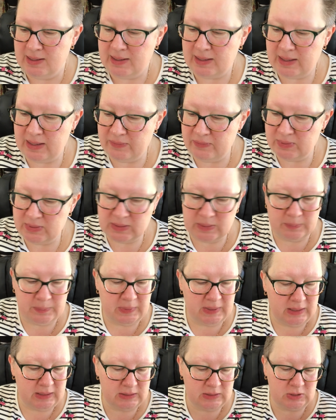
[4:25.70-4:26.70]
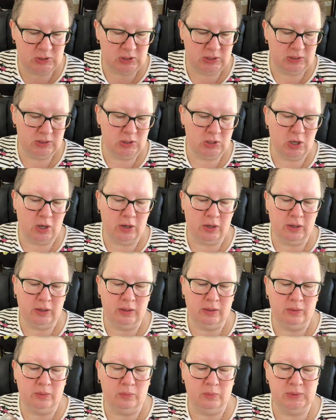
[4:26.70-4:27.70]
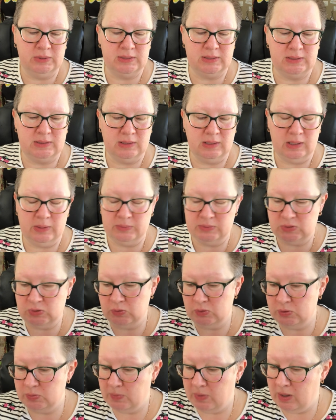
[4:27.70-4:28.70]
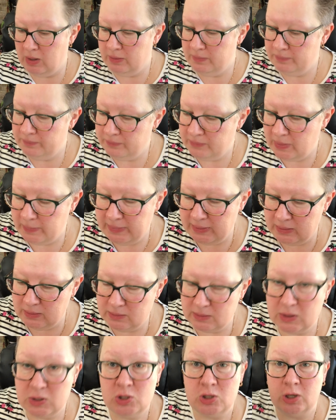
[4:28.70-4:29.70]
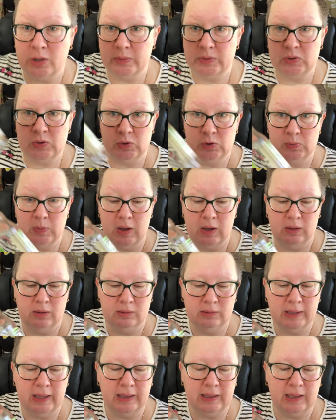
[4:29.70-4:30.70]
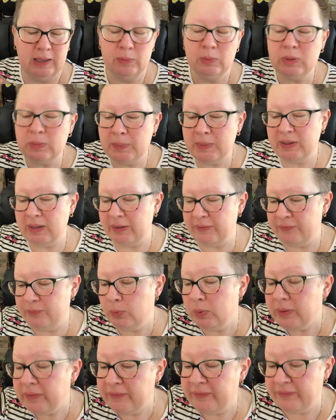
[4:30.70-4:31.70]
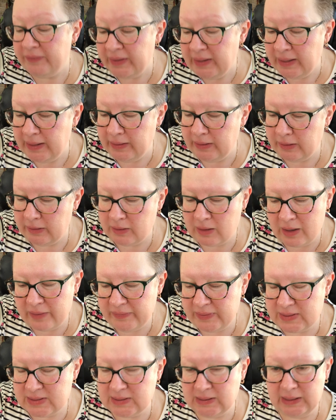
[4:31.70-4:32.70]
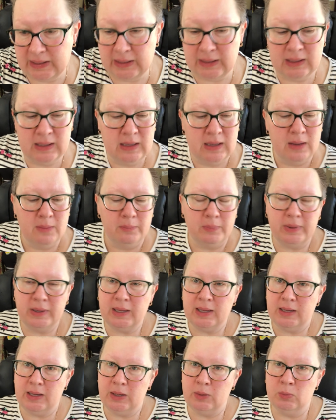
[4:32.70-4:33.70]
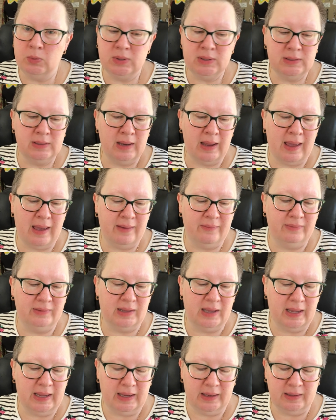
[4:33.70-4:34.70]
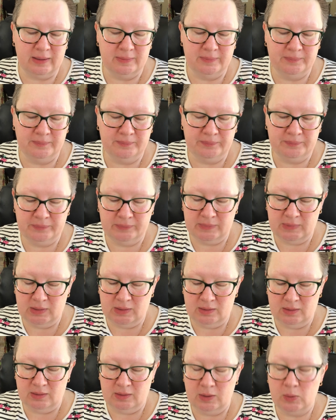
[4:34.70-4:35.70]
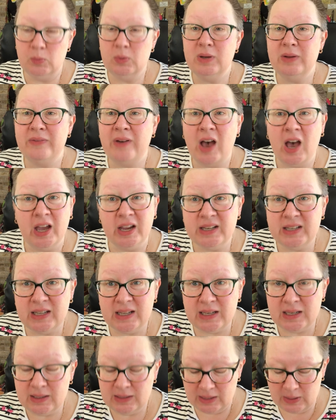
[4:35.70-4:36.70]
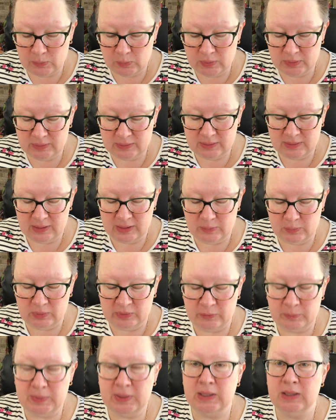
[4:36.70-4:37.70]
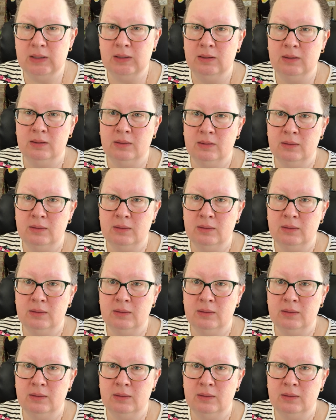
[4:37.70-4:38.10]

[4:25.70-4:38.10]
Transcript: even the biggest jar was too small. I mean, the jar was too small. Like it would have fit in there, obviously, but it wouldn't have hugged it. It would have been